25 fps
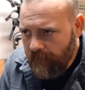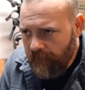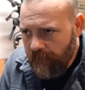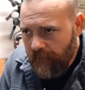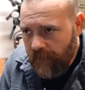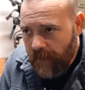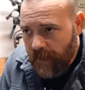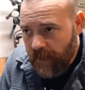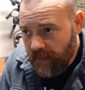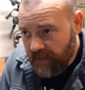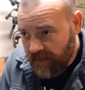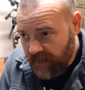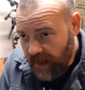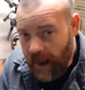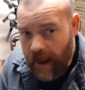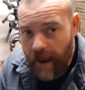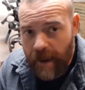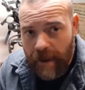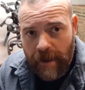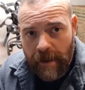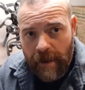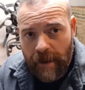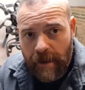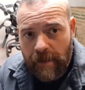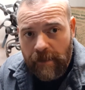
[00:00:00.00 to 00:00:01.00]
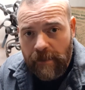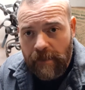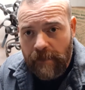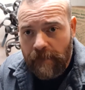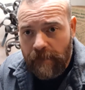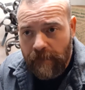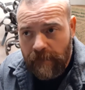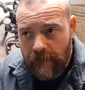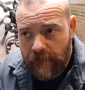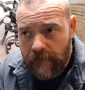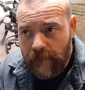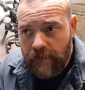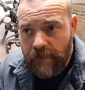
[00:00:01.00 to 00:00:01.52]
And you say,
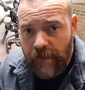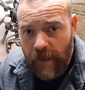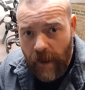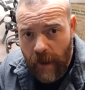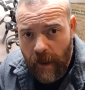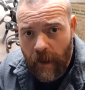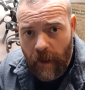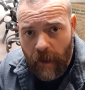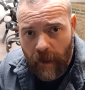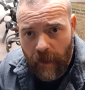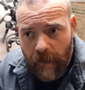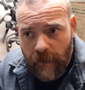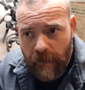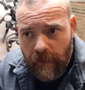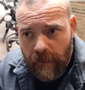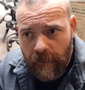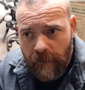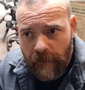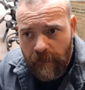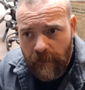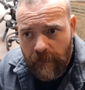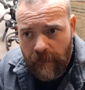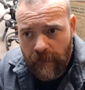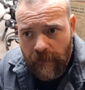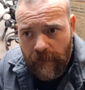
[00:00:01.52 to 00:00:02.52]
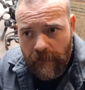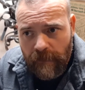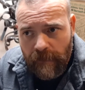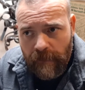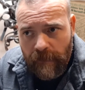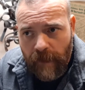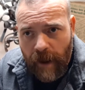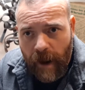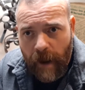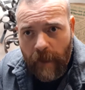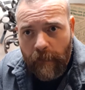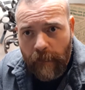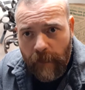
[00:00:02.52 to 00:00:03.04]
"Sir,
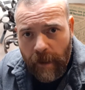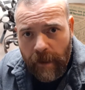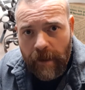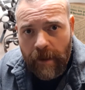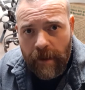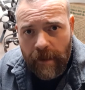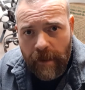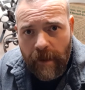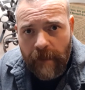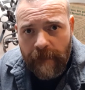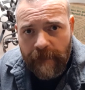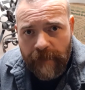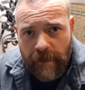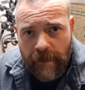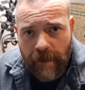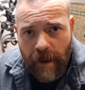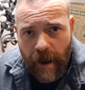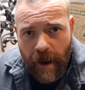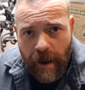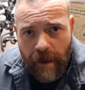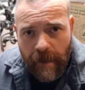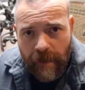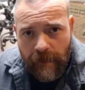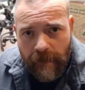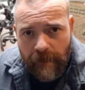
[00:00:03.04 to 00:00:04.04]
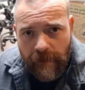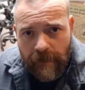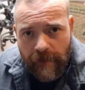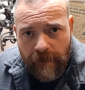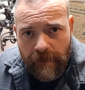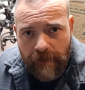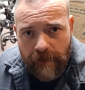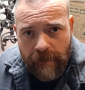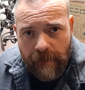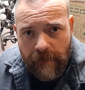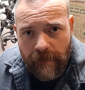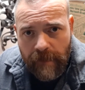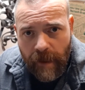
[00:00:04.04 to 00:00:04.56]
I really love your daughter.
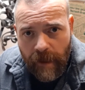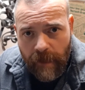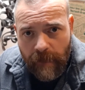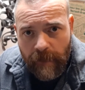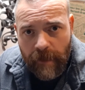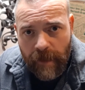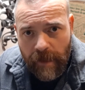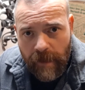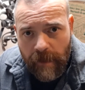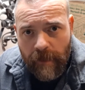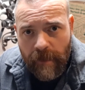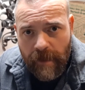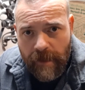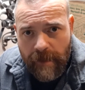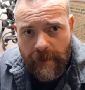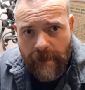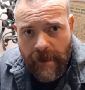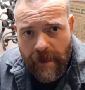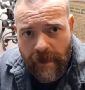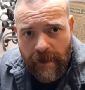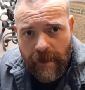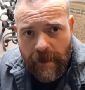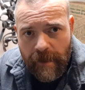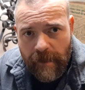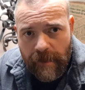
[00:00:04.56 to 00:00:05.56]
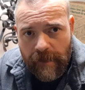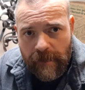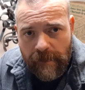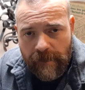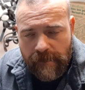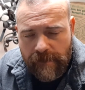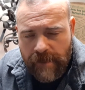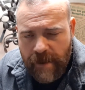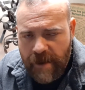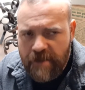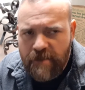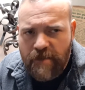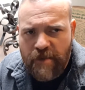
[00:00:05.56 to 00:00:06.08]
I really want to marry her."
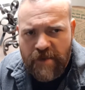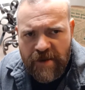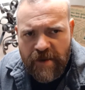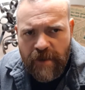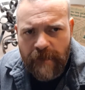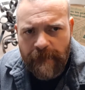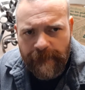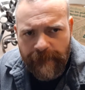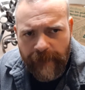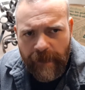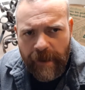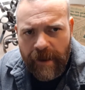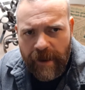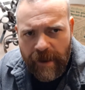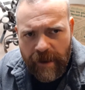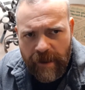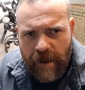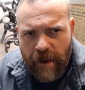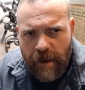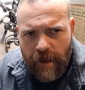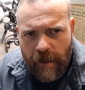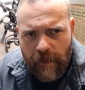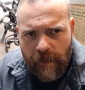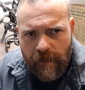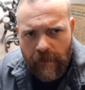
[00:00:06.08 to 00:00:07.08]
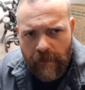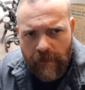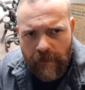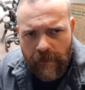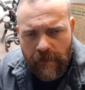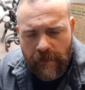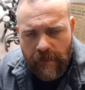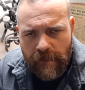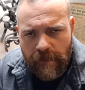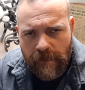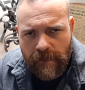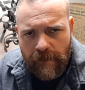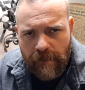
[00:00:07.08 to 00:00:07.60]
That's what you fucking do.
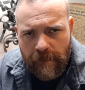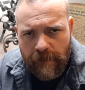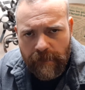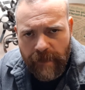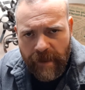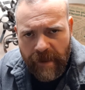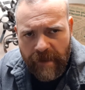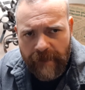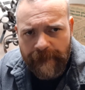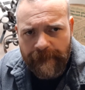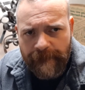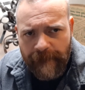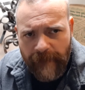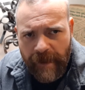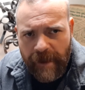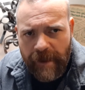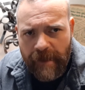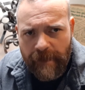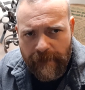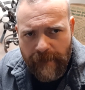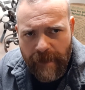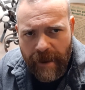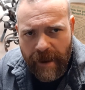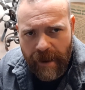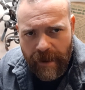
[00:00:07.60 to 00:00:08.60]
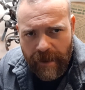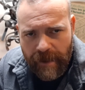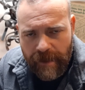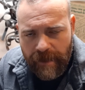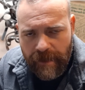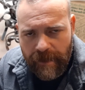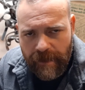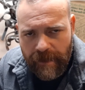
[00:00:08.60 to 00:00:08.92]
Be a fucking man.